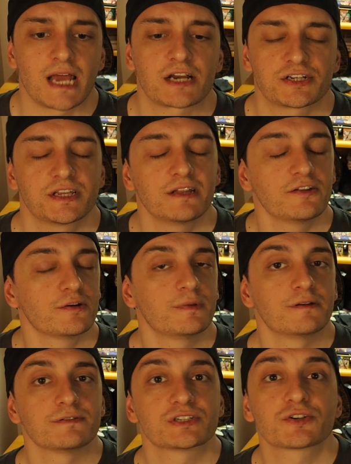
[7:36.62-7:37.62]
actually a little bit
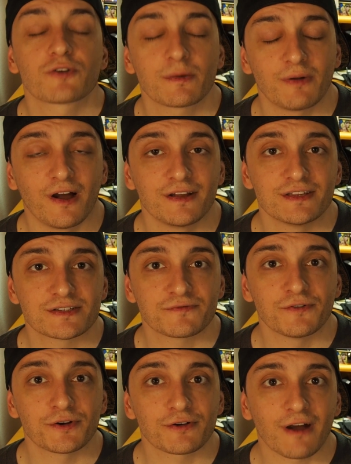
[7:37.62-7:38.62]
of a story behind this
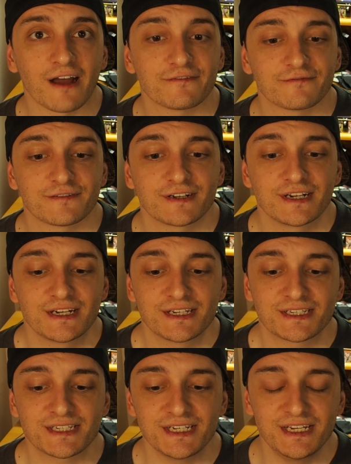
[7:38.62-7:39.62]
photograph.
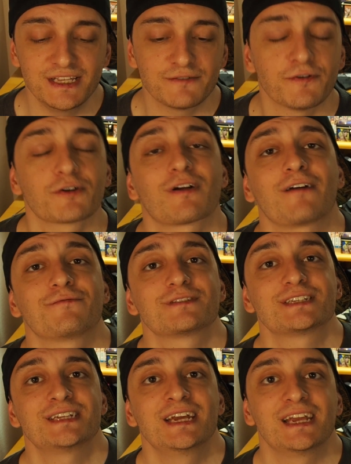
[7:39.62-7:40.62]
See, the photograph
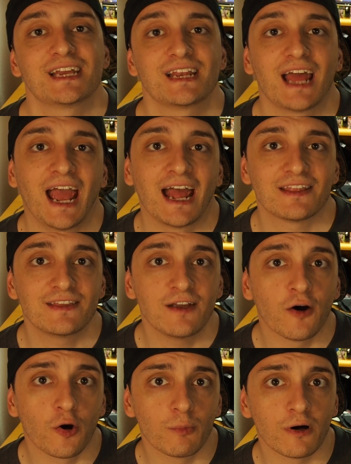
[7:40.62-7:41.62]
was taken at the
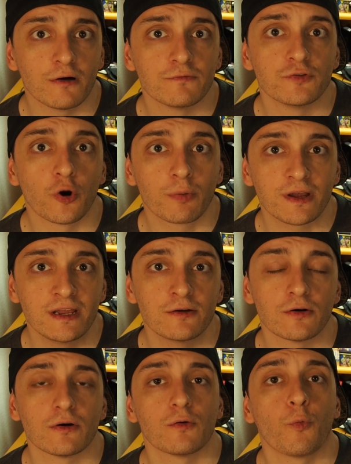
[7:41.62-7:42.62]
home of
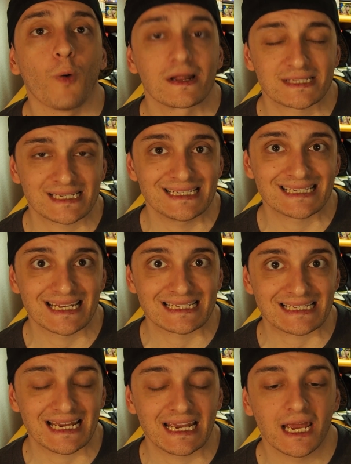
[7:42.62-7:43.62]
Nobuhiro
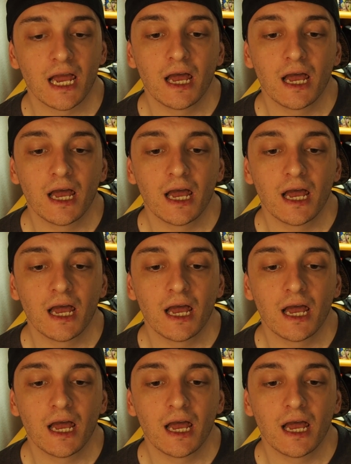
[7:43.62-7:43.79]
Watsuki-sensei.